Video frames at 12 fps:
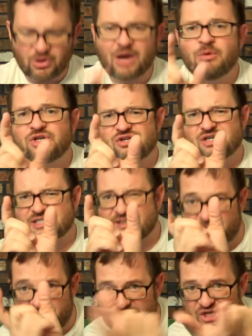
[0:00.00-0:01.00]
So I want you to
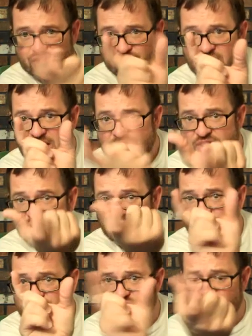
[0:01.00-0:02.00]
just uh, picture the
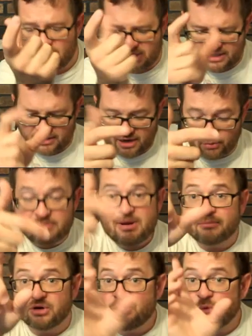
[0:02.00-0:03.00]
Earth turning there. Now
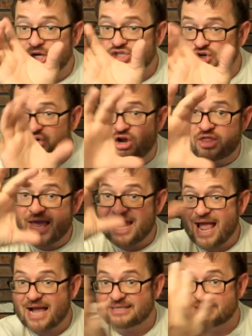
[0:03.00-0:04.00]
remember, you want to turn on
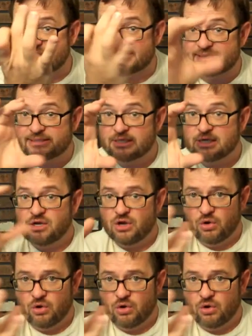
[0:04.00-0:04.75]
that axis.